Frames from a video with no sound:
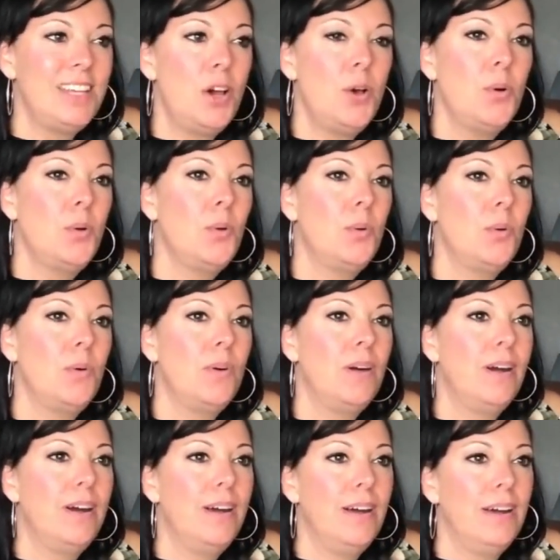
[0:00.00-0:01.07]
So
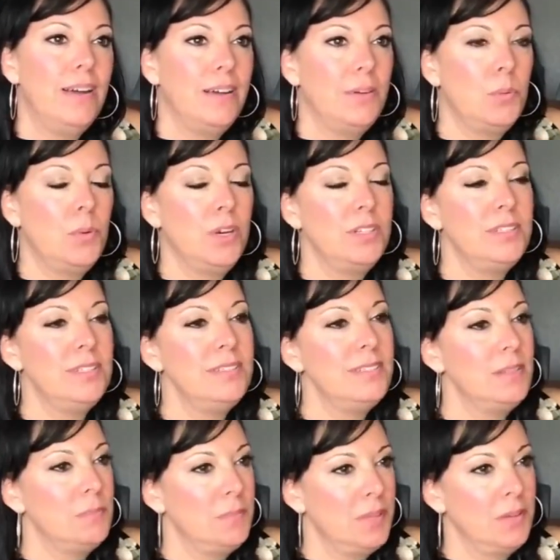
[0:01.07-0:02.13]
I worked
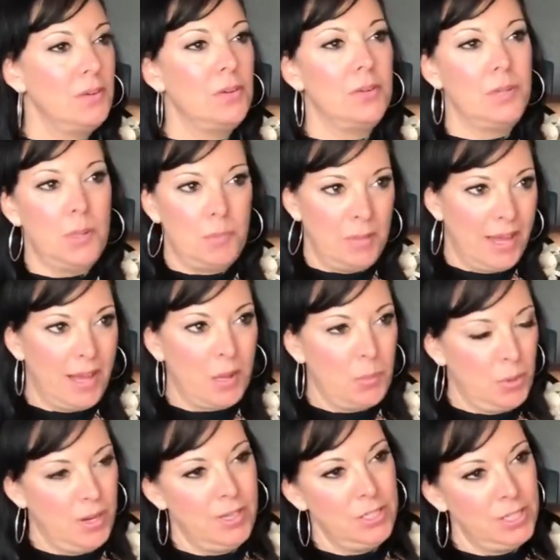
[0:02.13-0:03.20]
on something called a
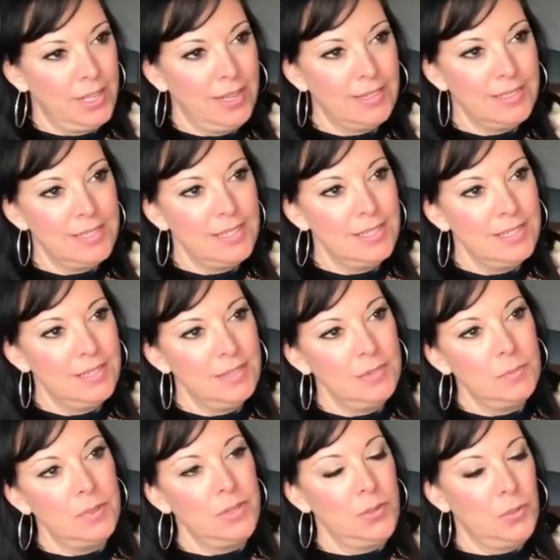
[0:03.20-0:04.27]
black project.
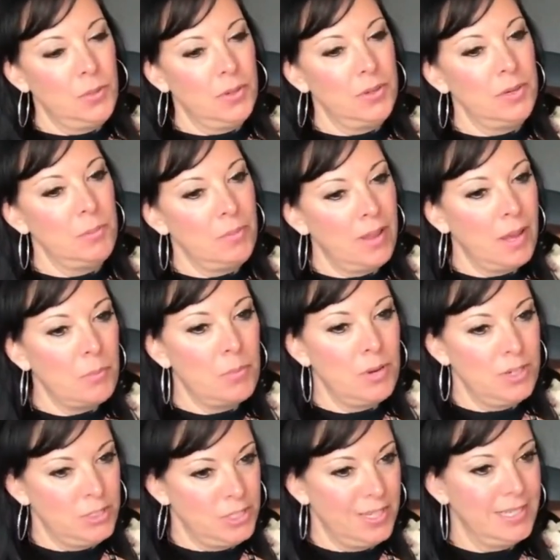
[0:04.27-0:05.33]
When you work on a black
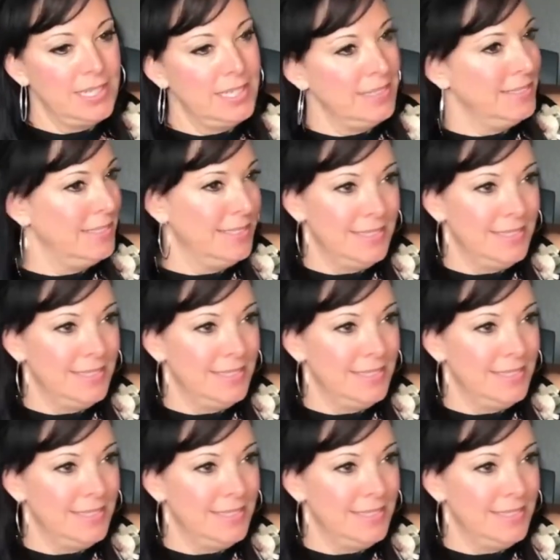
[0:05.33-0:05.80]
project, it